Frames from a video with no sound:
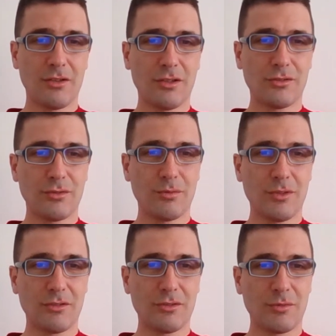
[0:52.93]
He lost to
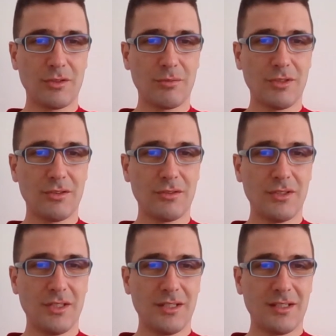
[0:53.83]
Umar
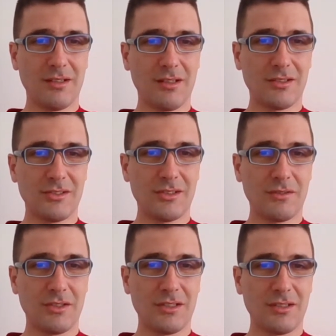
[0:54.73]
Nurmagomedov and Douglas
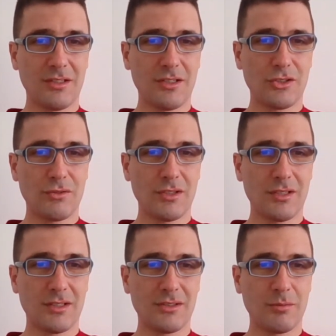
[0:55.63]
Silva de Andrade
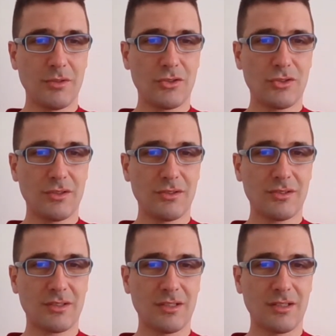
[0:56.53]
via submissions.